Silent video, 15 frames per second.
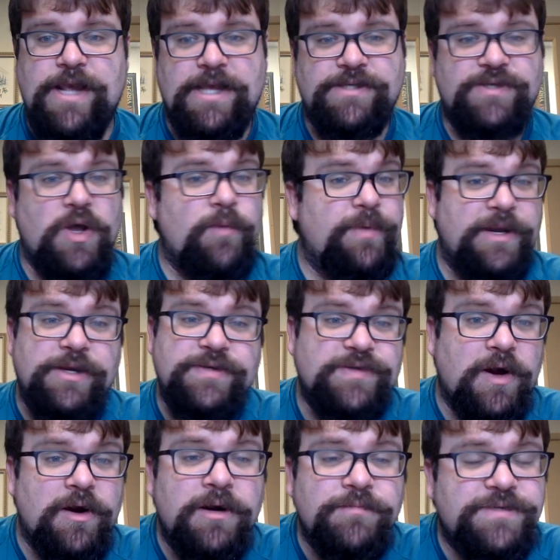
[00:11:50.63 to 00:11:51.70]
has opened his
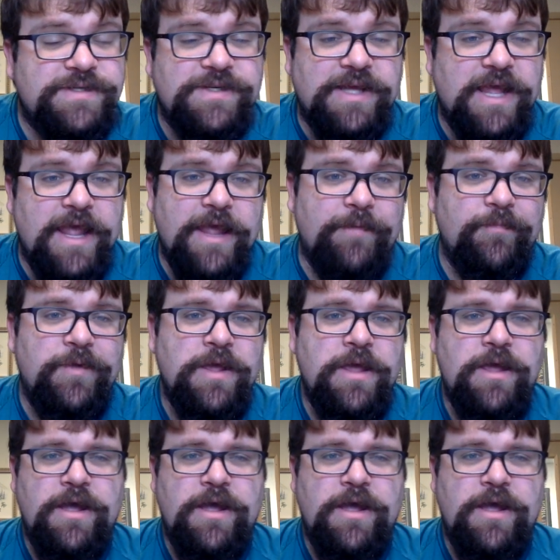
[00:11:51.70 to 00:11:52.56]
arms to him.